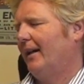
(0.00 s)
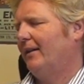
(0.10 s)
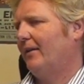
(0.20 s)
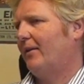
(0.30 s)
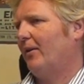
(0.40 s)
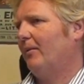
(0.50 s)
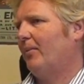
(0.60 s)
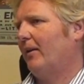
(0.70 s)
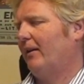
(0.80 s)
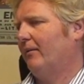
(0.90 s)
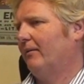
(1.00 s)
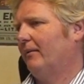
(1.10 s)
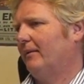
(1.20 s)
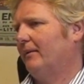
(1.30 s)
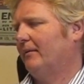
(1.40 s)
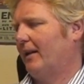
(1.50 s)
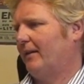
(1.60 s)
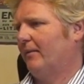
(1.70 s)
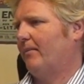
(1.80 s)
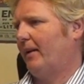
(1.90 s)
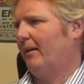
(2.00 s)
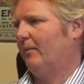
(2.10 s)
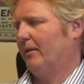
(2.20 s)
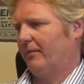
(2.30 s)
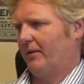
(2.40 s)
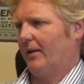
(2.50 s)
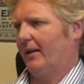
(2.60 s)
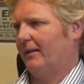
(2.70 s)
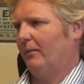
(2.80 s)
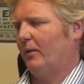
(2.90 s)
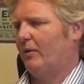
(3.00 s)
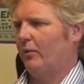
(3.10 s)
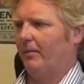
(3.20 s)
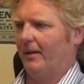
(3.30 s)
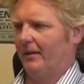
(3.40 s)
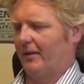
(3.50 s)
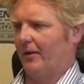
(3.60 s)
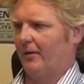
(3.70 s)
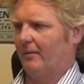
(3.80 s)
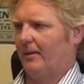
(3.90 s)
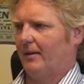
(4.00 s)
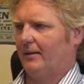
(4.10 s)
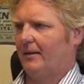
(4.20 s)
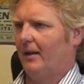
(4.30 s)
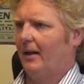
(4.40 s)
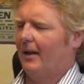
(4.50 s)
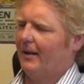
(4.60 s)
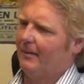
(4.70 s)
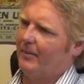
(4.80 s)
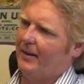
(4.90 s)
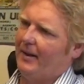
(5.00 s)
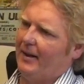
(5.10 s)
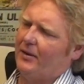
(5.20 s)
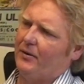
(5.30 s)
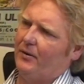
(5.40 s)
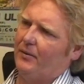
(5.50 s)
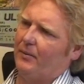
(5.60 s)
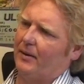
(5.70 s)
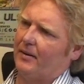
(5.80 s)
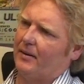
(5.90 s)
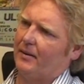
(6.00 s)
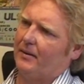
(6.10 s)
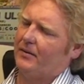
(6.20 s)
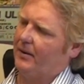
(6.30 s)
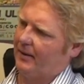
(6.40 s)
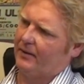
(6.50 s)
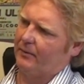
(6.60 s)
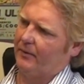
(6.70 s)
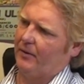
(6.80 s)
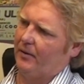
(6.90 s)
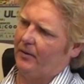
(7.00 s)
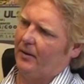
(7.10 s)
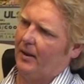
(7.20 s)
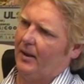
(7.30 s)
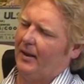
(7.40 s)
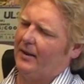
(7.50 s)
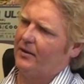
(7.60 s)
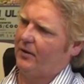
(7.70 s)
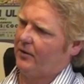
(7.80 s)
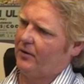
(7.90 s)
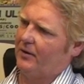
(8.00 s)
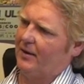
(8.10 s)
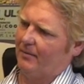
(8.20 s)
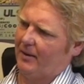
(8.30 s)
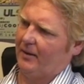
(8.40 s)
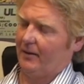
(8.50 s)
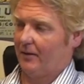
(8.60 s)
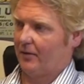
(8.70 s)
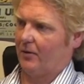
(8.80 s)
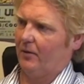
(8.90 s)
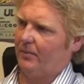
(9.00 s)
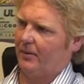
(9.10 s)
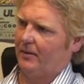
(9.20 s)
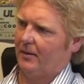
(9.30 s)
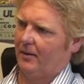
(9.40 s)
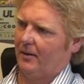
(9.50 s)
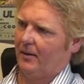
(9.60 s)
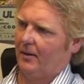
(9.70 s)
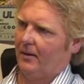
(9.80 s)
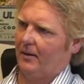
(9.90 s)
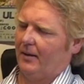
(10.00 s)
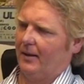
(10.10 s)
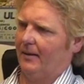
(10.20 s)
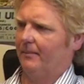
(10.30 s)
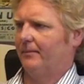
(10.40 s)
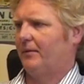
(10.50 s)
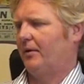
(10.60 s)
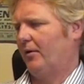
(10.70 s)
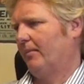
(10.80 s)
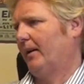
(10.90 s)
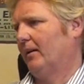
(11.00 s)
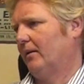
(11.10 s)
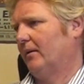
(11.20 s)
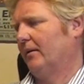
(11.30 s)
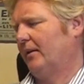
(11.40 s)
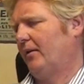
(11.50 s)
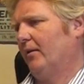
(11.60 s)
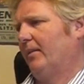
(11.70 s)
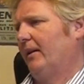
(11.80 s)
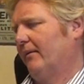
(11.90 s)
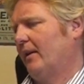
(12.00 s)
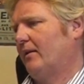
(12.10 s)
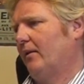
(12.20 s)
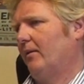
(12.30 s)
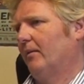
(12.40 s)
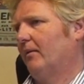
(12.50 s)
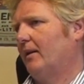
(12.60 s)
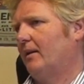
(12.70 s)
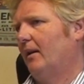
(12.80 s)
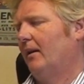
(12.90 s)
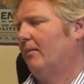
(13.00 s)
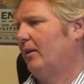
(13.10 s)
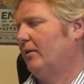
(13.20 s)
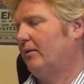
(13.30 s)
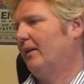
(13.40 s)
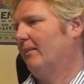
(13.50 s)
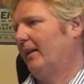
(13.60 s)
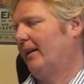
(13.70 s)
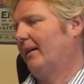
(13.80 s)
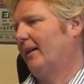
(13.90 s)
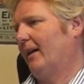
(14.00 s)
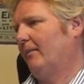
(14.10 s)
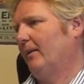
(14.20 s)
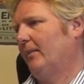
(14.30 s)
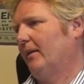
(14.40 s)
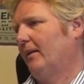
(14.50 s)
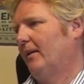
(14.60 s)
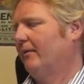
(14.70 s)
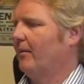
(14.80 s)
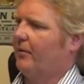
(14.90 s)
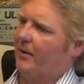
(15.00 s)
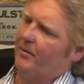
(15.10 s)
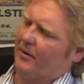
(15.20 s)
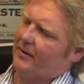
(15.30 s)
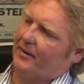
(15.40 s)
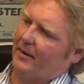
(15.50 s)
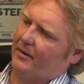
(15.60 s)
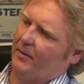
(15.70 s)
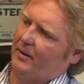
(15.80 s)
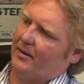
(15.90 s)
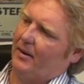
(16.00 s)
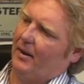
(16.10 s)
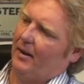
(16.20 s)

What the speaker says: And the third-party rights of appeal was rejected, which would have been the counterbalance. But the issue with judicial review is not just limiting the scope to European law and to European Convention on Human Rights, but also limiting the time limit from 3 months to 6 weeks.